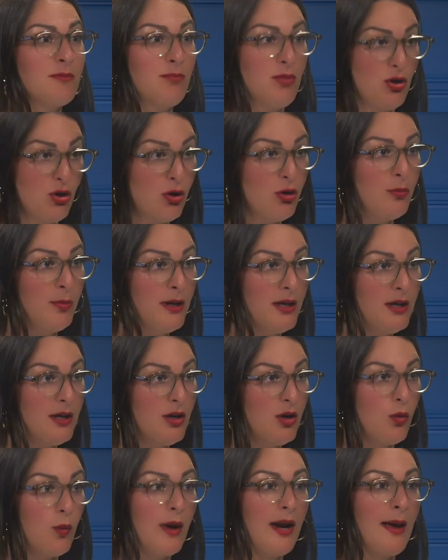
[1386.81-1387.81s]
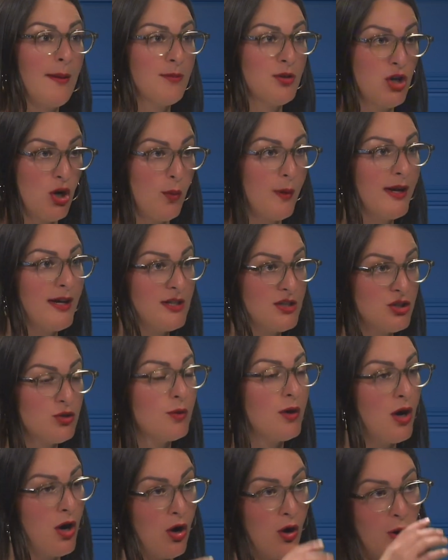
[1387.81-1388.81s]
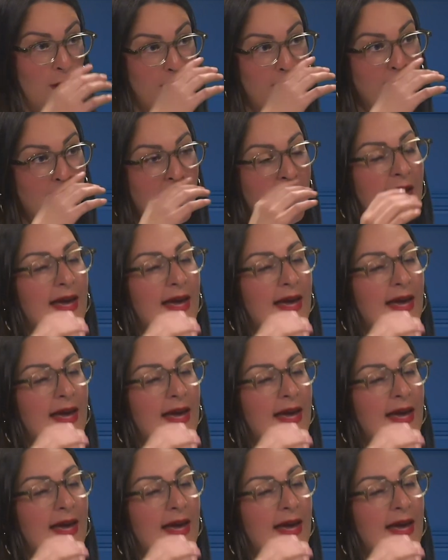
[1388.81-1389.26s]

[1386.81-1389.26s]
bulb when I'm going into a home.